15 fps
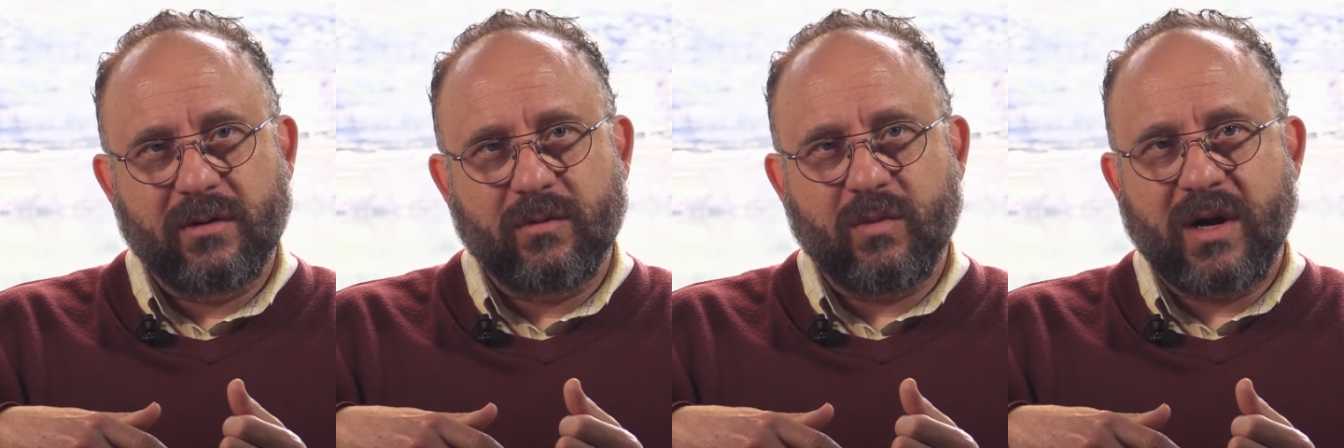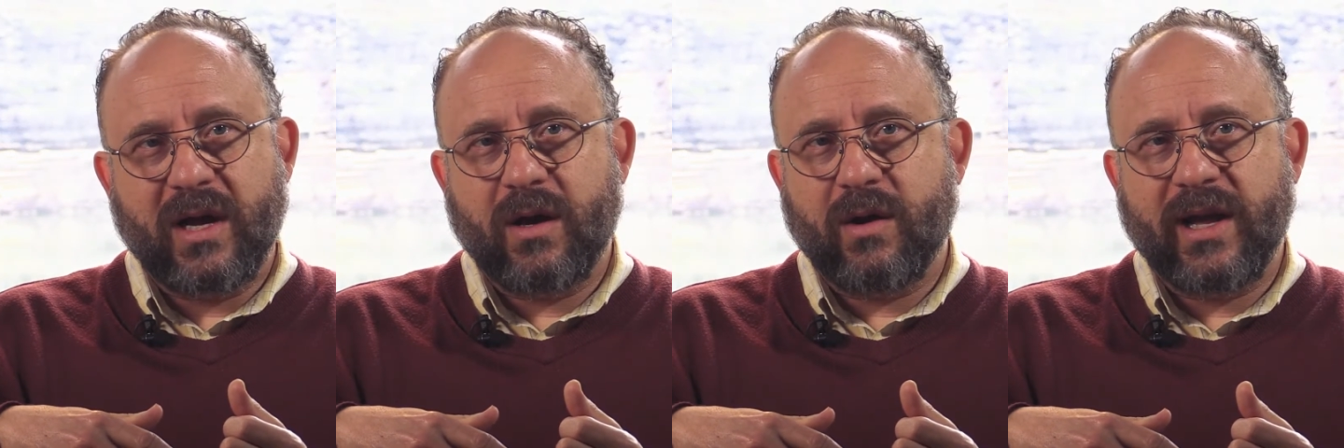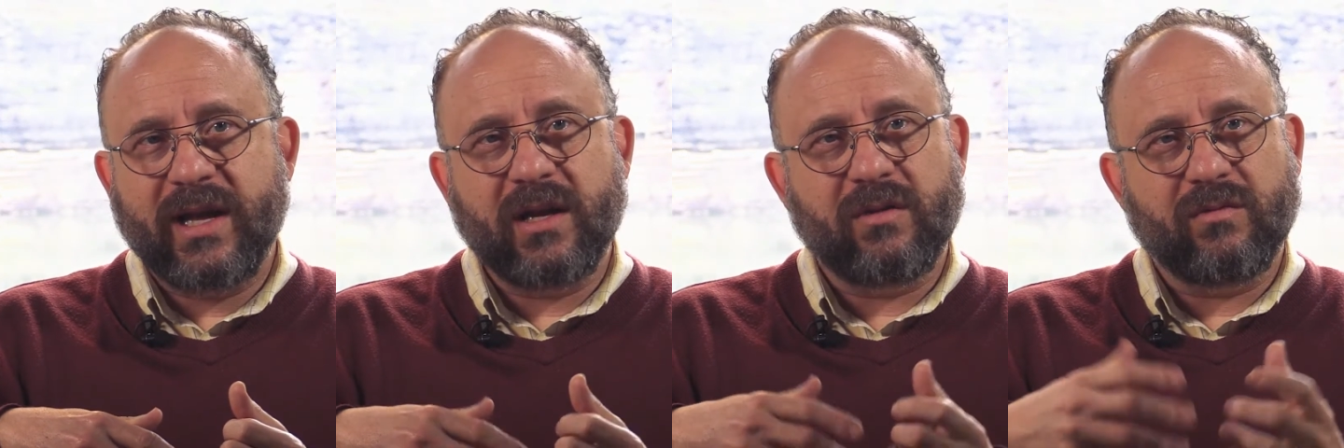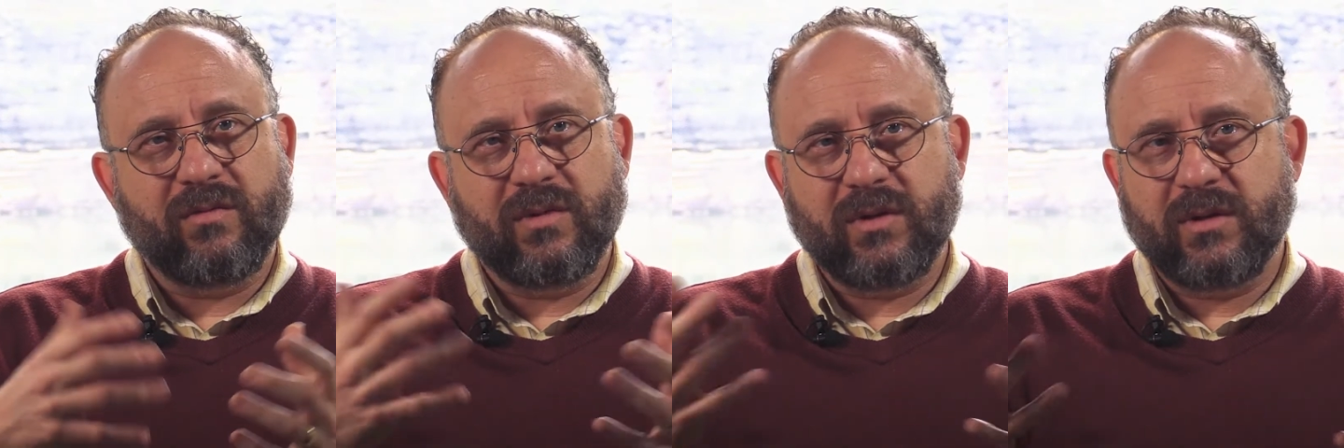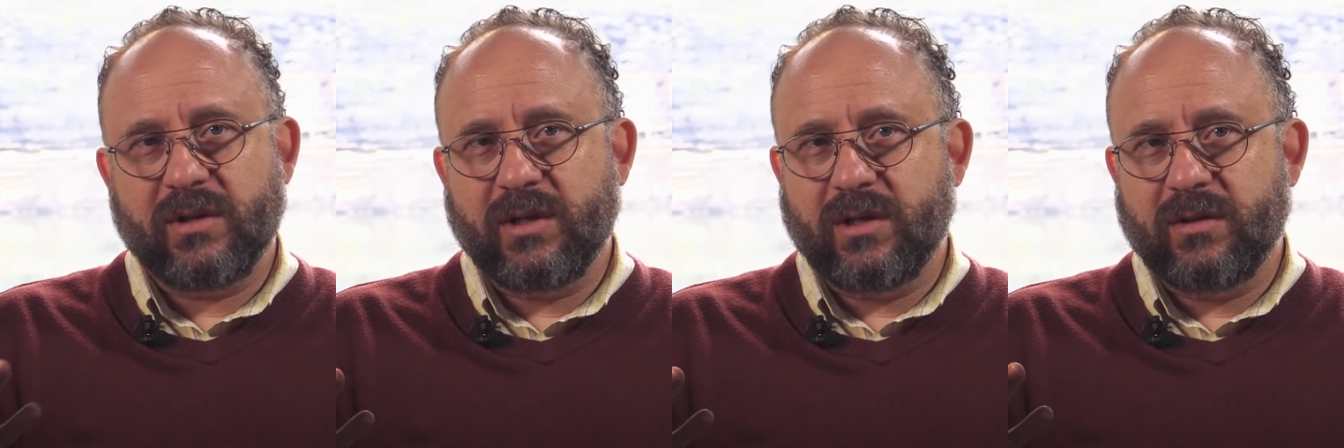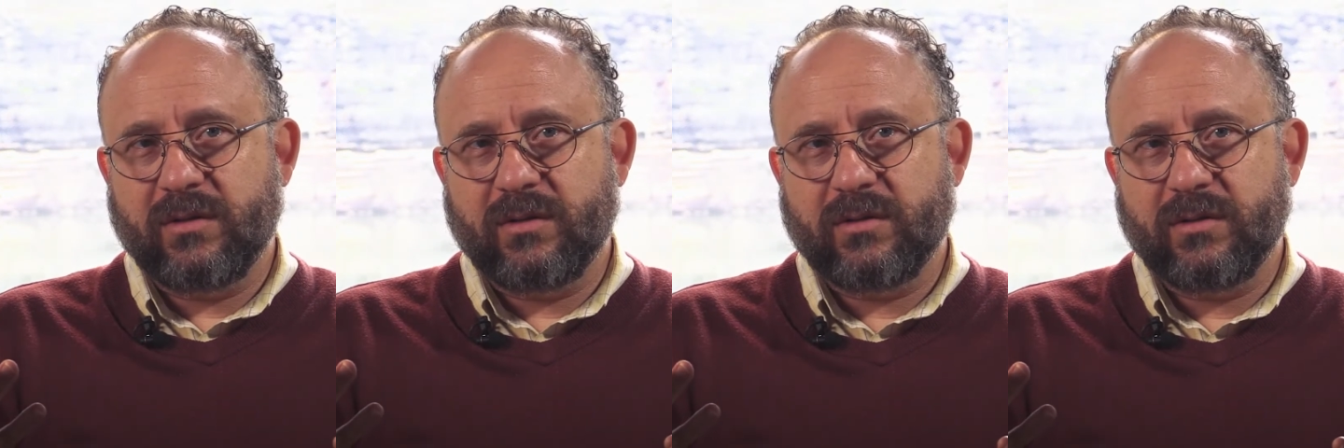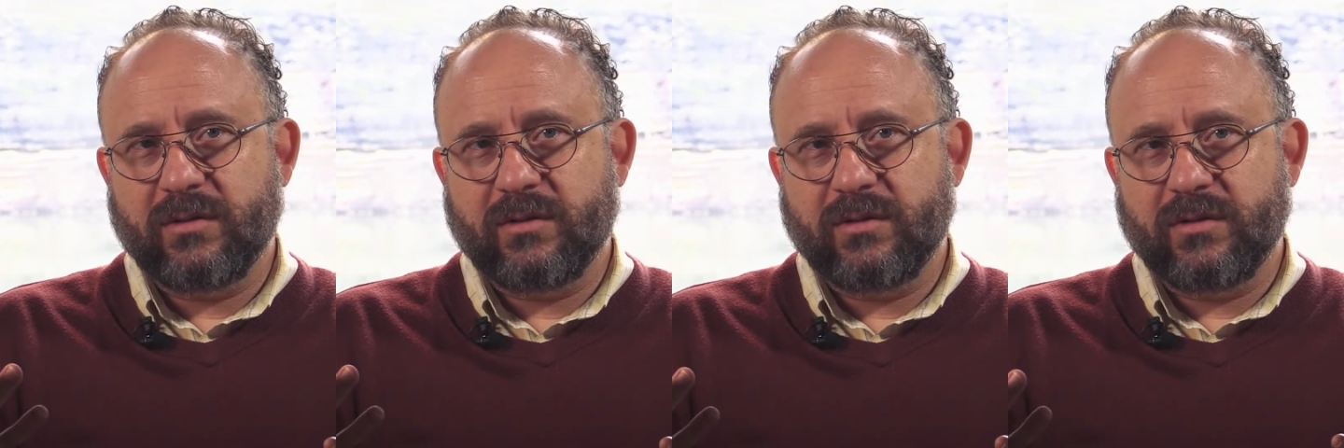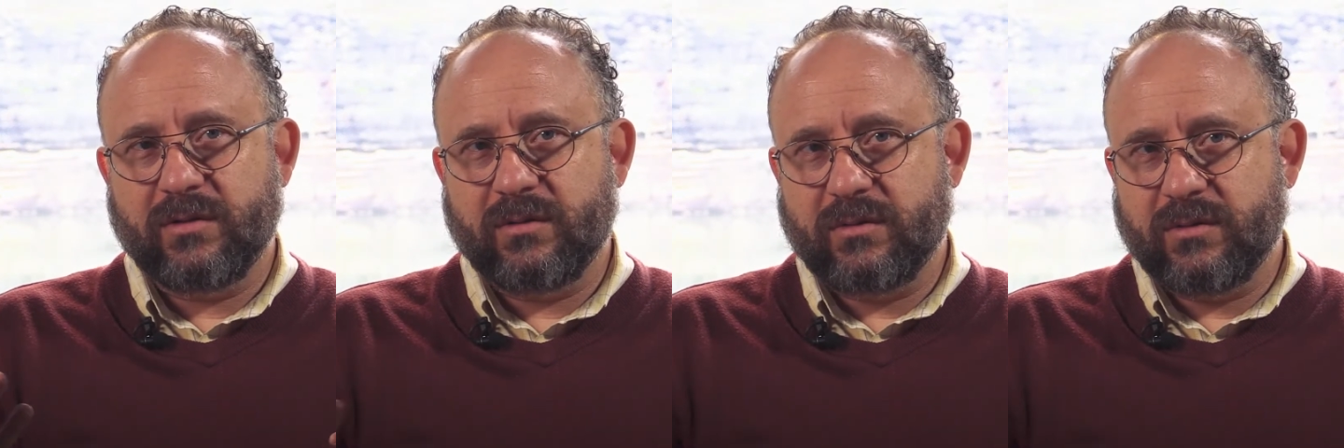wow, I can really
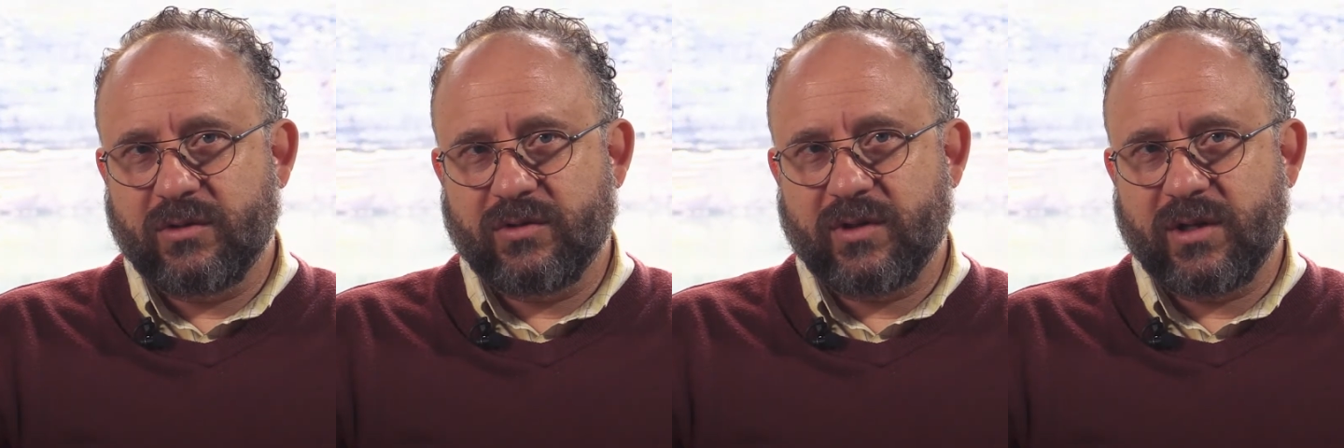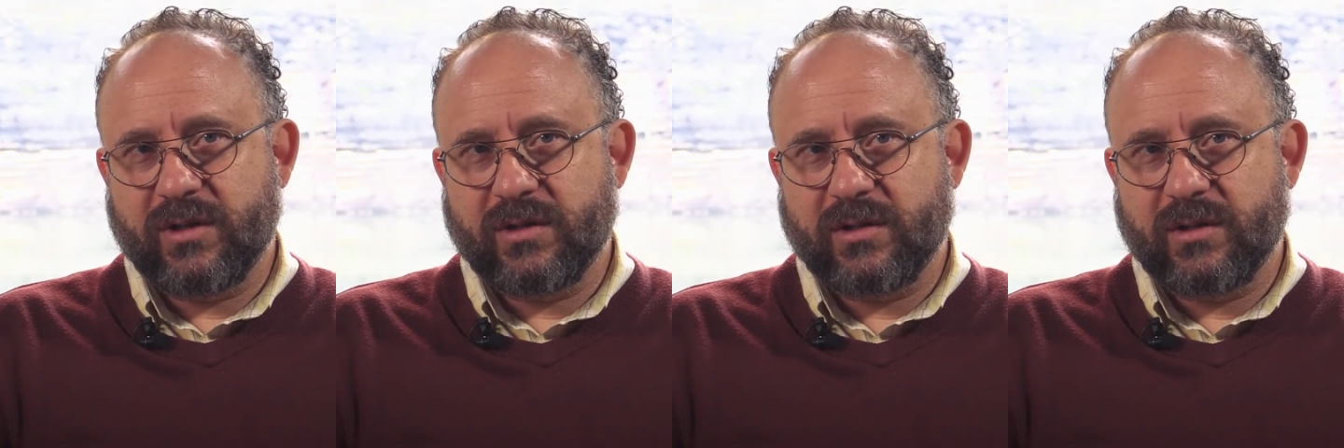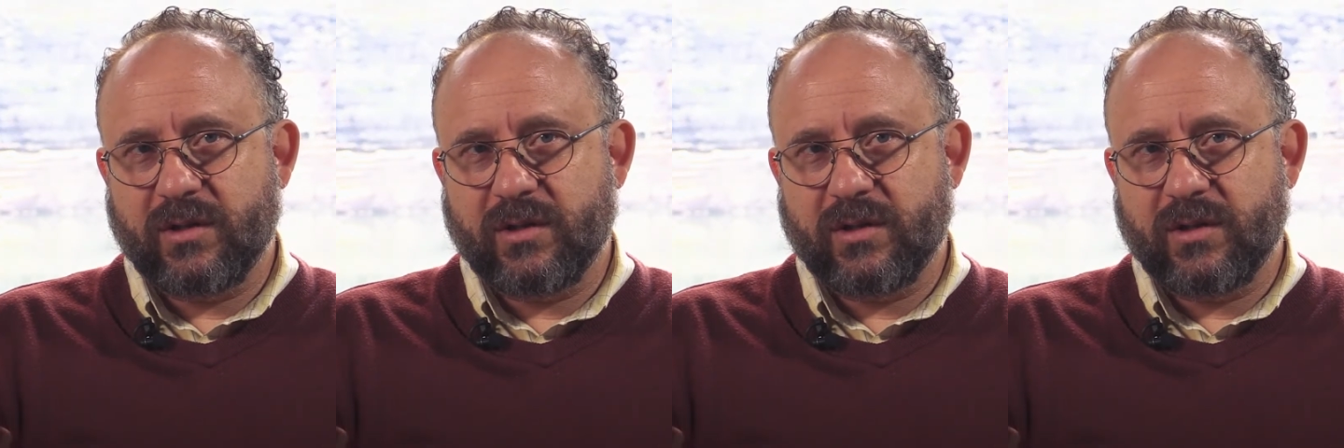trust.